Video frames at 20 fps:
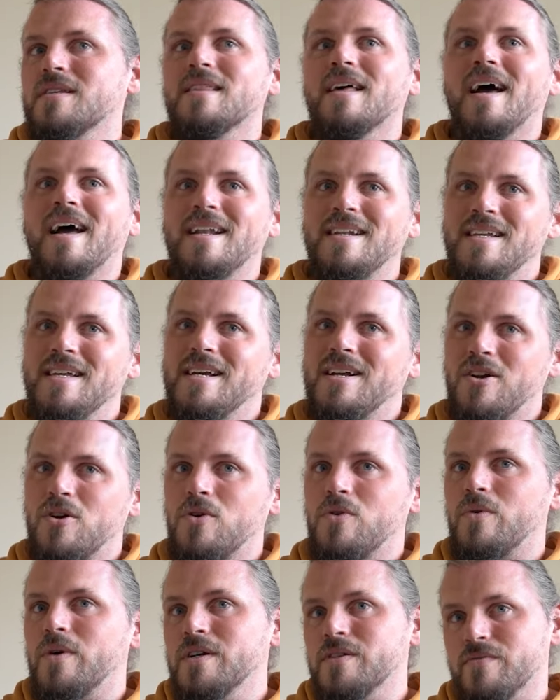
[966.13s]
the
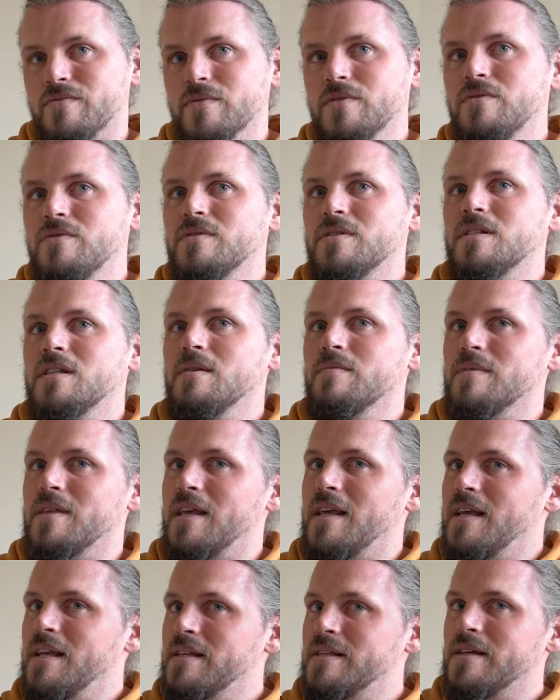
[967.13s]
anti-clockwise route seemed
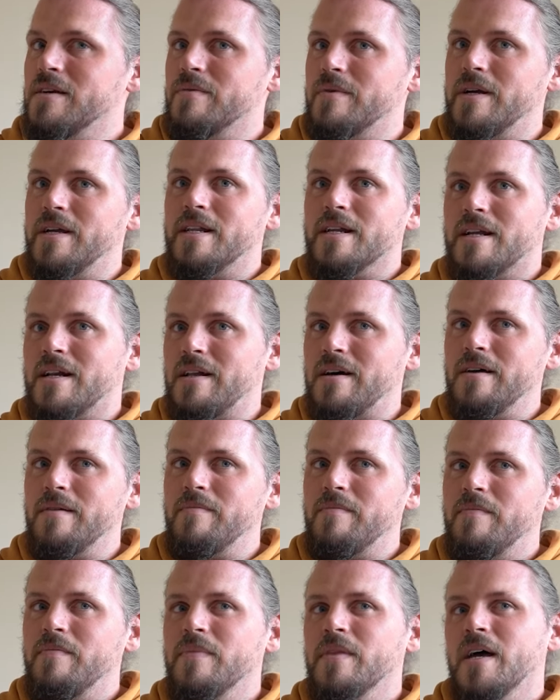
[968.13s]
the easier way to
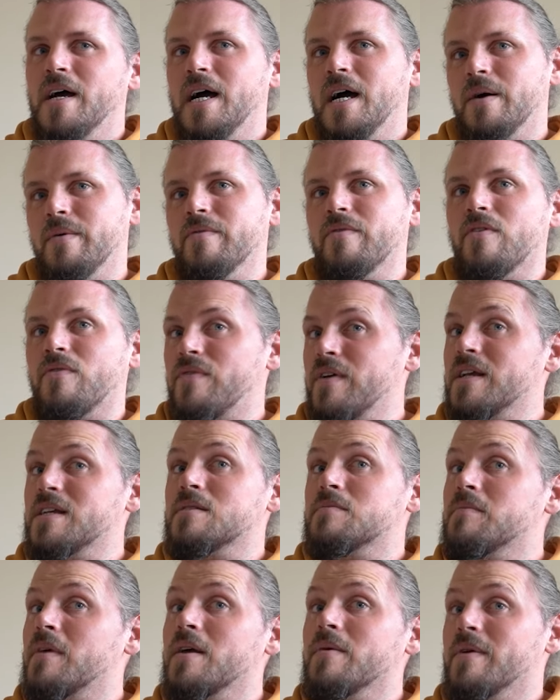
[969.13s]
climb. However, things
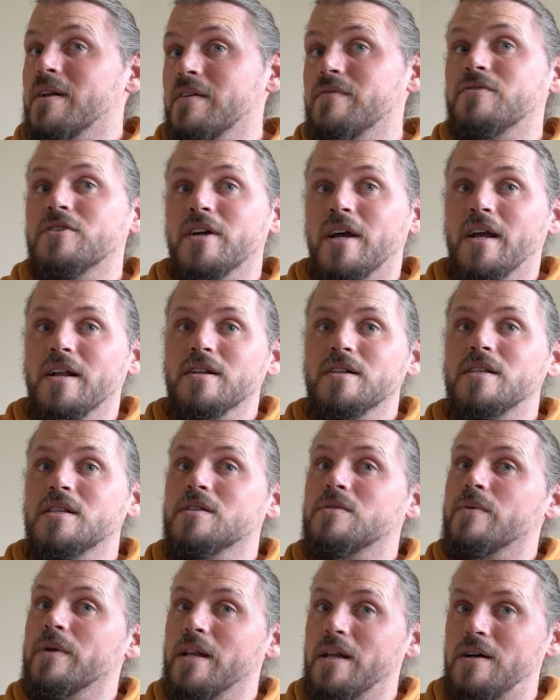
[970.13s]
may well have changed
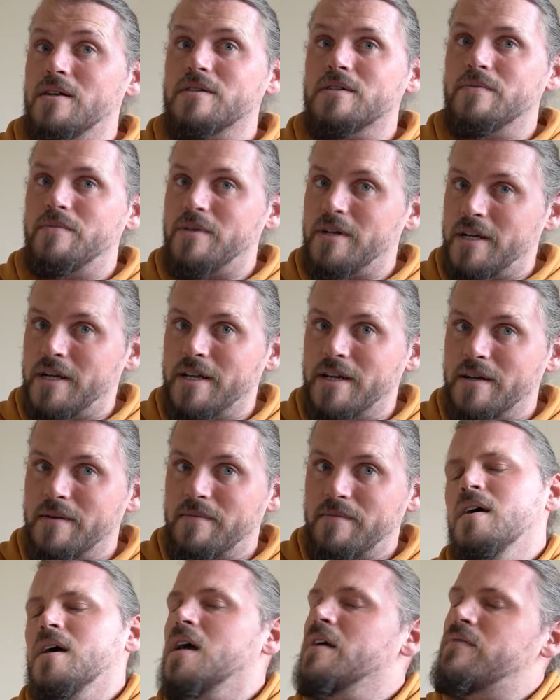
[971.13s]
since we last completed.
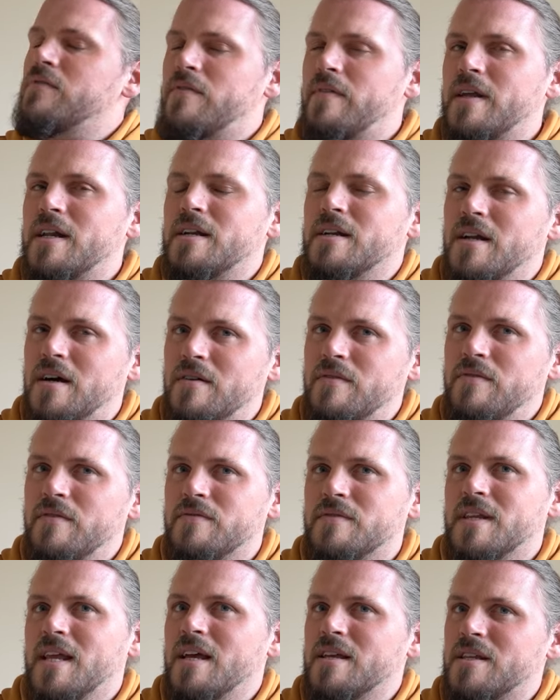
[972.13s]
If you've had enough
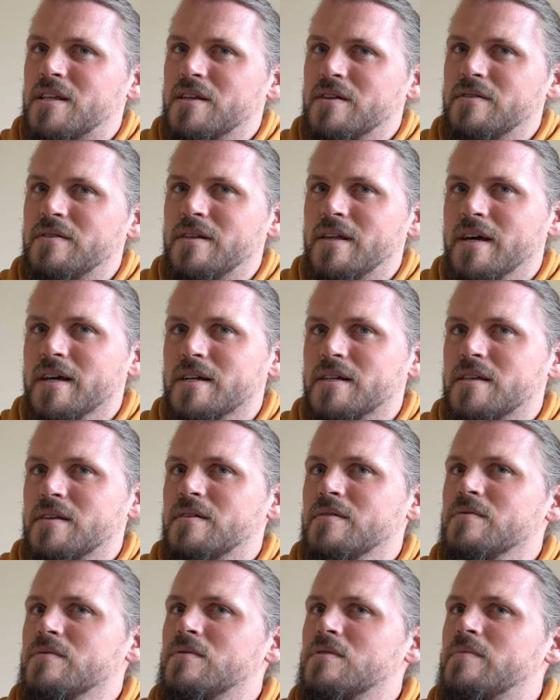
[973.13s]
of testing your legs,
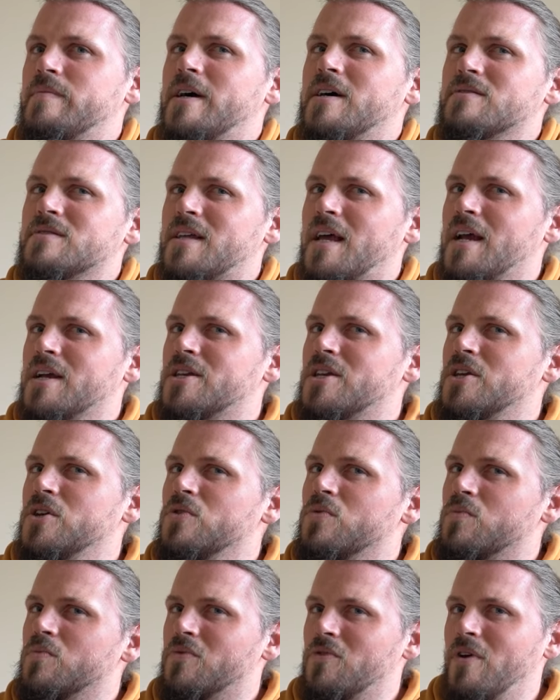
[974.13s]
what about taxing
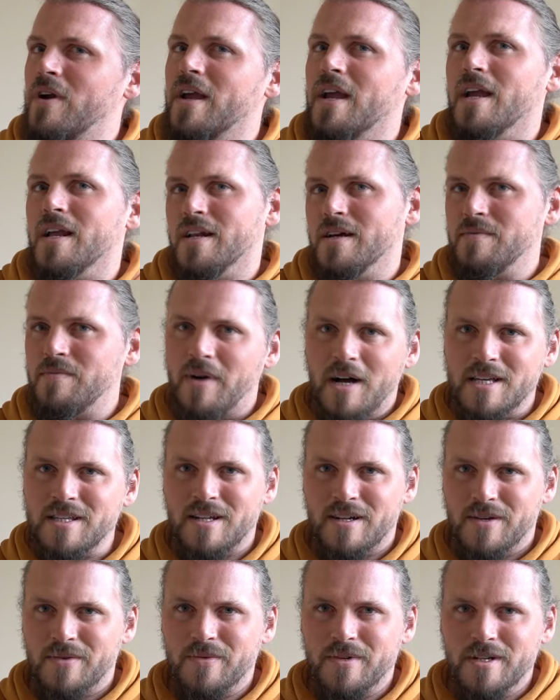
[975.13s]
your brain at
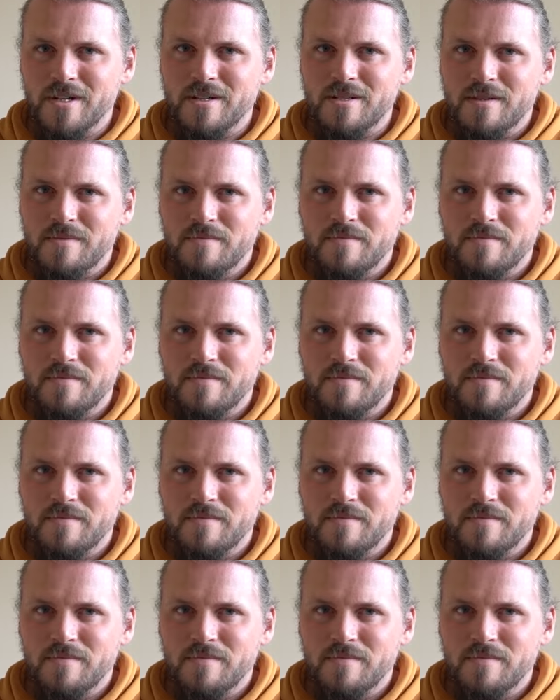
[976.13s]
Puzzling World?